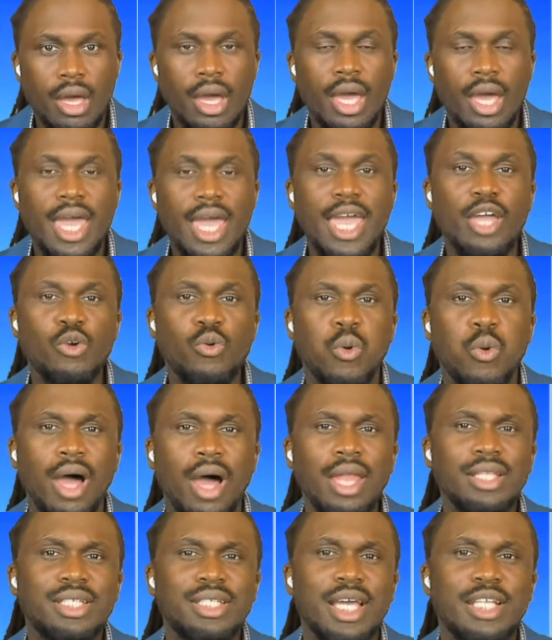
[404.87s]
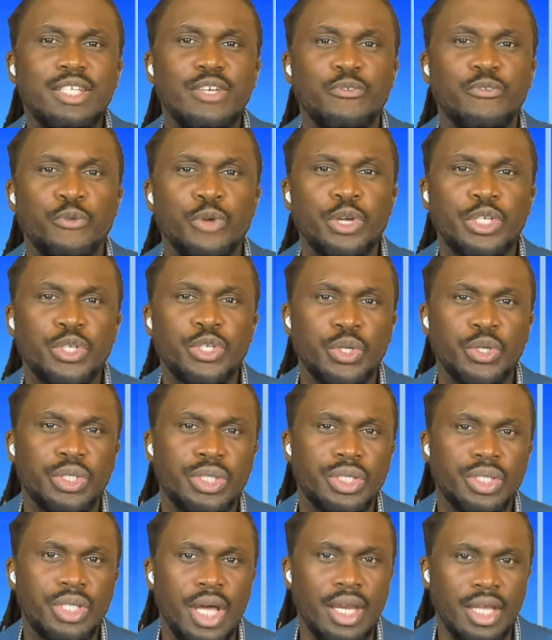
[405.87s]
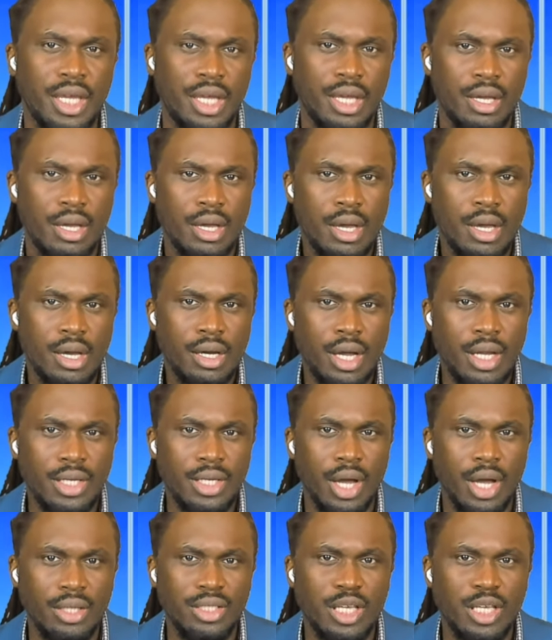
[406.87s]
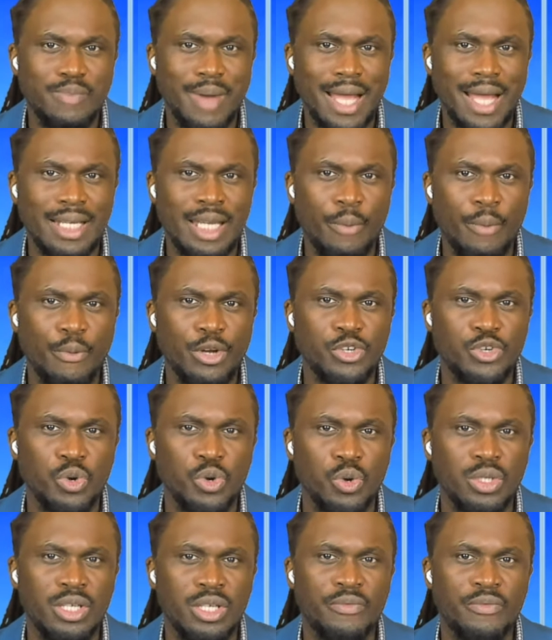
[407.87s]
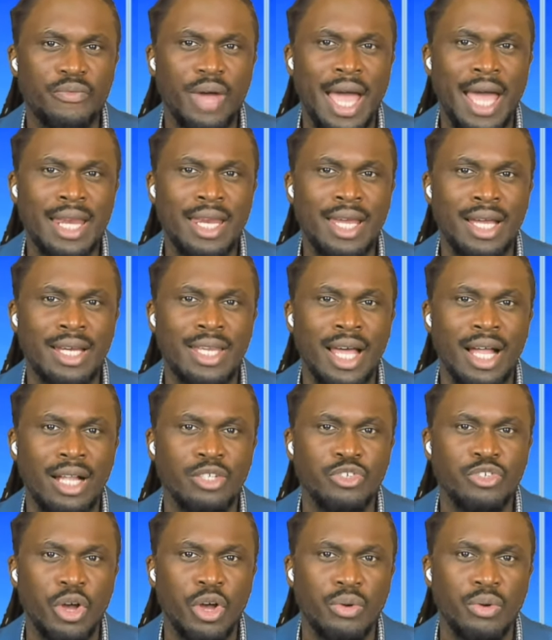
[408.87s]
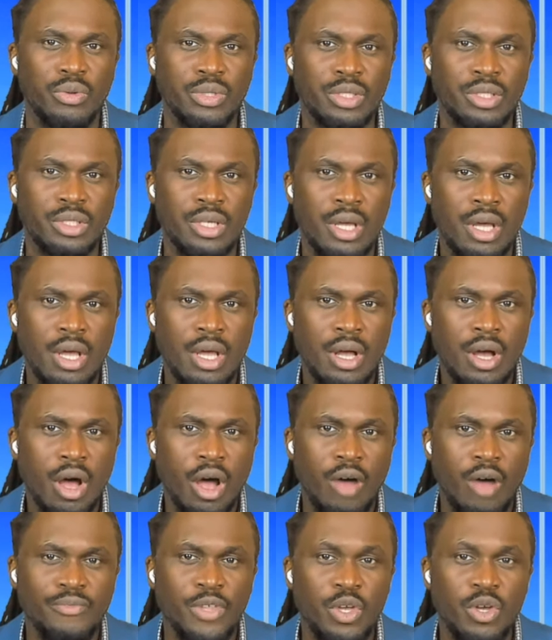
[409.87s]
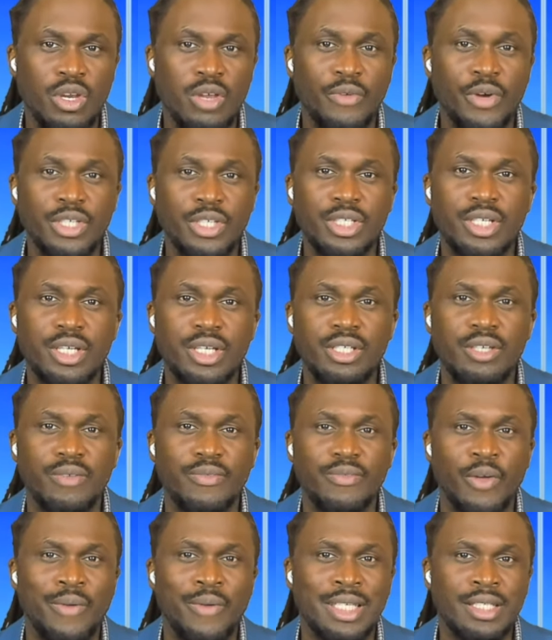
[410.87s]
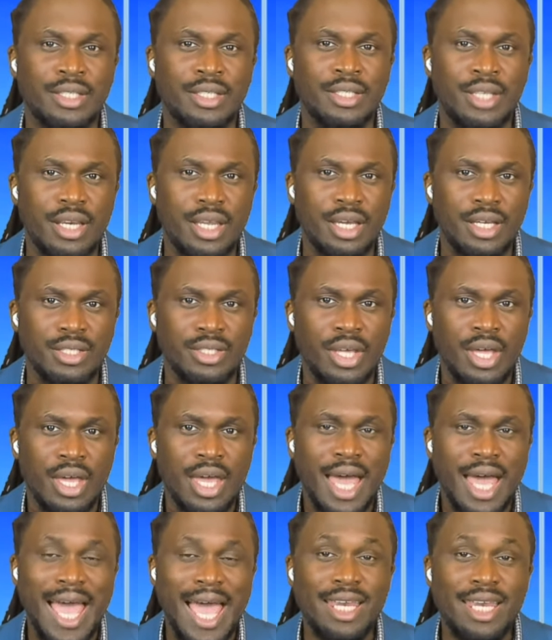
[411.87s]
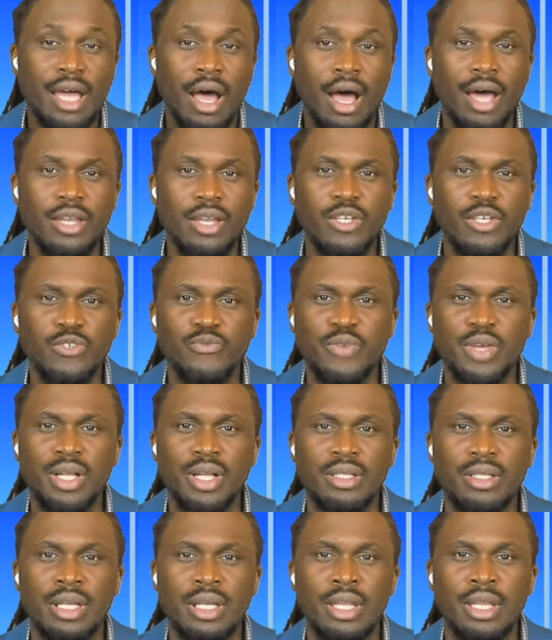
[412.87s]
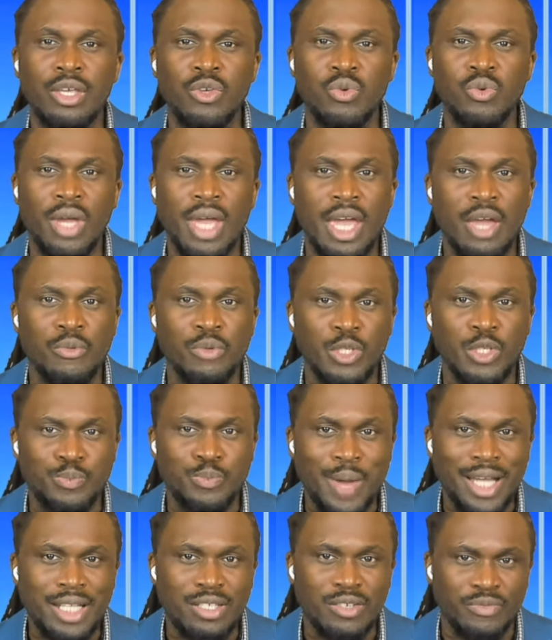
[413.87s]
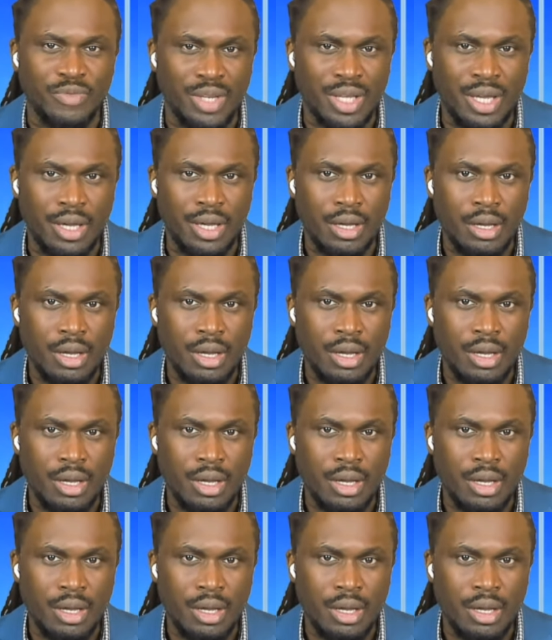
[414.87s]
A qualitative research study conducted by Deborah Joseph and Adele Jones of the Universities of the West Indies and Huddersfield in the UK respectively